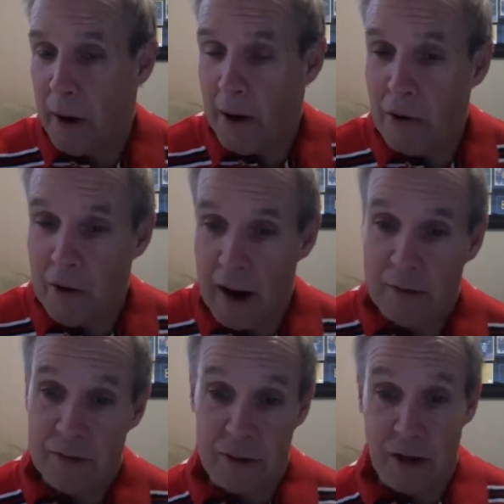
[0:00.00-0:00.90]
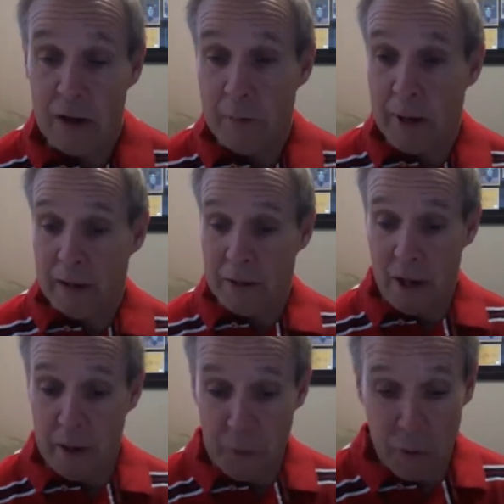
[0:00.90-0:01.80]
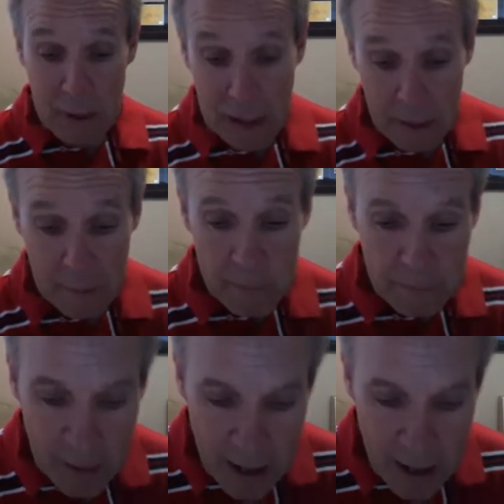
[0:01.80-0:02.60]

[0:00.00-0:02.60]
paragraphs that talk about Donna Marina,